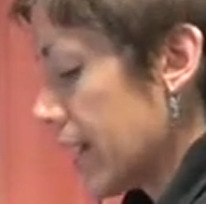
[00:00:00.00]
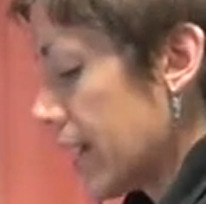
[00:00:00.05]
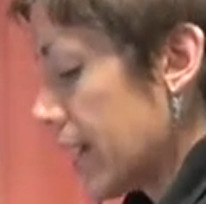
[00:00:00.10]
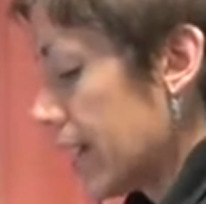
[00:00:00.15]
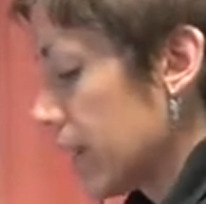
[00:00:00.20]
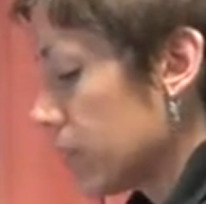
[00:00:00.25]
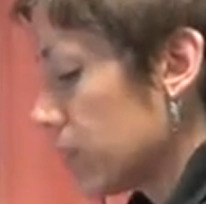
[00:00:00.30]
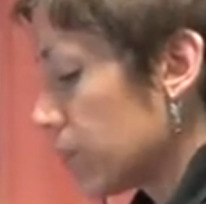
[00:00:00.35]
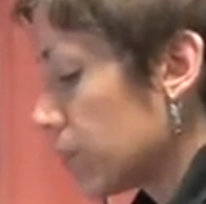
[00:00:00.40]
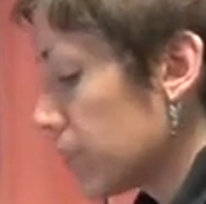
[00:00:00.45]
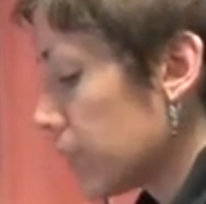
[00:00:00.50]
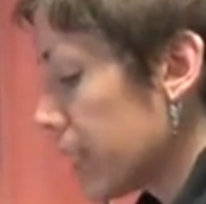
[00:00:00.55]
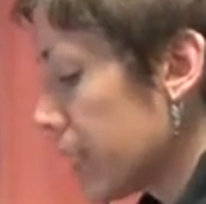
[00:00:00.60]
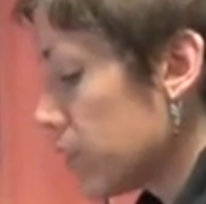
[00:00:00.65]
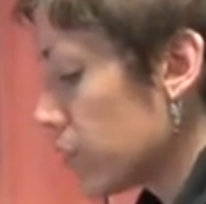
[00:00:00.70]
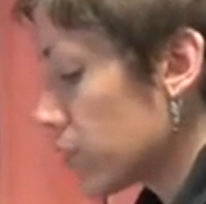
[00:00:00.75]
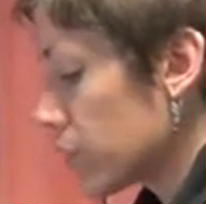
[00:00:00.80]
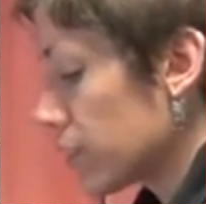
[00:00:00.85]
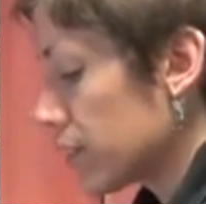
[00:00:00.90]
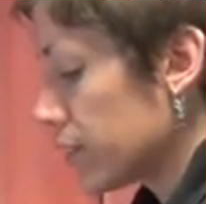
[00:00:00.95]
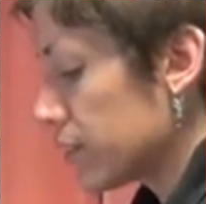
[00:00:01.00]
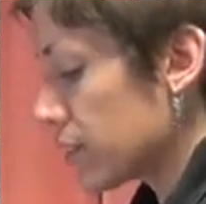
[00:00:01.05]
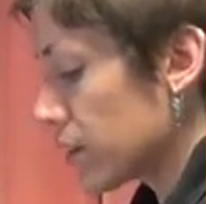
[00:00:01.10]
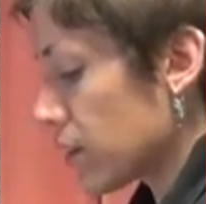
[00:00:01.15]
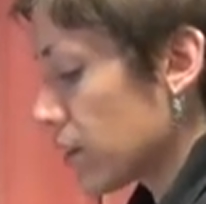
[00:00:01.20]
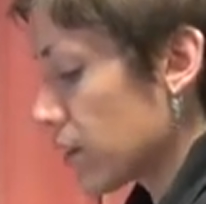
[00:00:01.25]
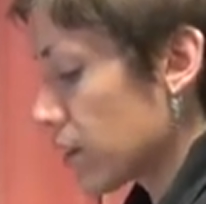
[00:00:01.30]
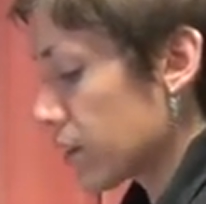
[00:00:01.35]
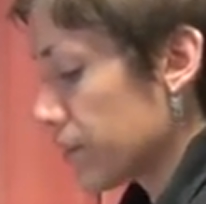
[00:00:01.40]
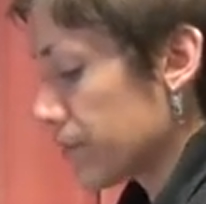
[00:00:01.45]
And play trees
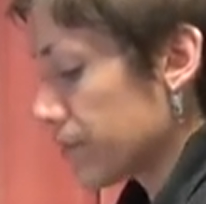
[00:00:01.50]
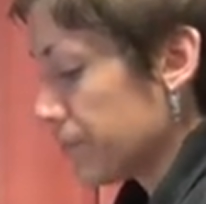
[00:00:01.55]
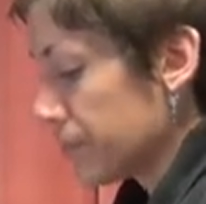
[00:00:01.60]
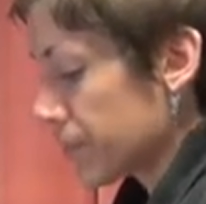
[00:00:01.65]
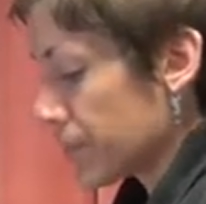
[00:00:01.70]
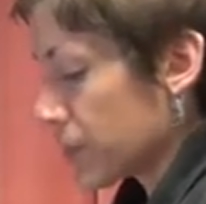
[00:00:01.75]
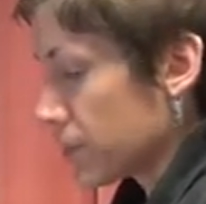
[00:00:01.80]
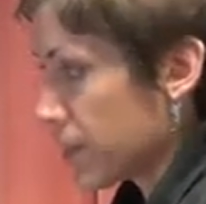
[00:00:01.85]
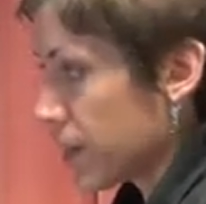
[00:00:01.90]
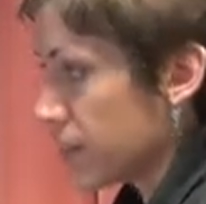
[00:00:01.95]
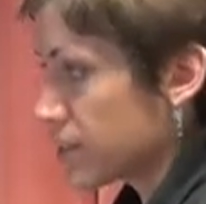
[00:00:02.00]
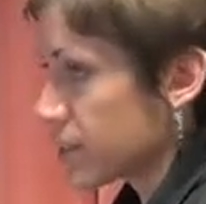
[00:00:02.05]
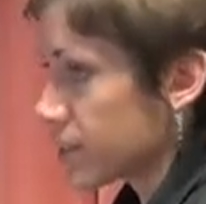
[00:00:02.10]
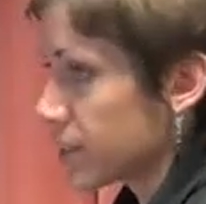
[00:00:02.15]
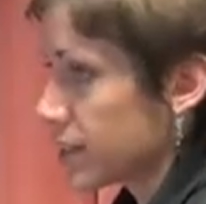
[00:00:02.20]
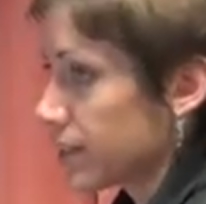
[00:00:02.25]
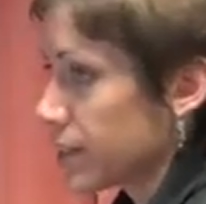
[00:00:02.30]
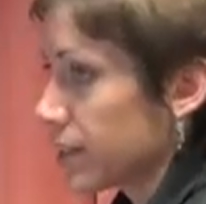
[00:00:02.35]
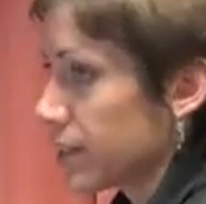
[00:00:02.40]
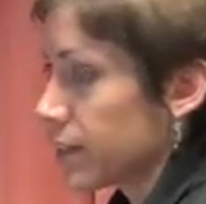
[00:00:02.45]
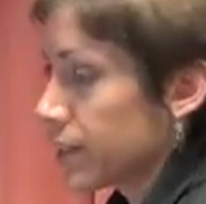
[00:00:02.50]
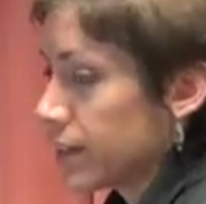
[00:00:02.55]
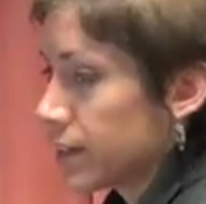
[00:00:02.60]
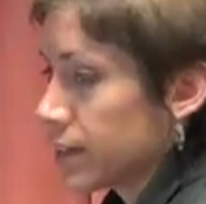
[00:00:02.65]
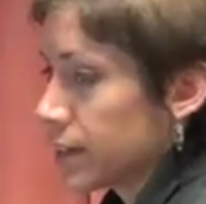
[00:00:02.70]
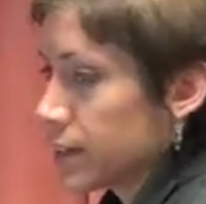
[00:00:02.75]
are basically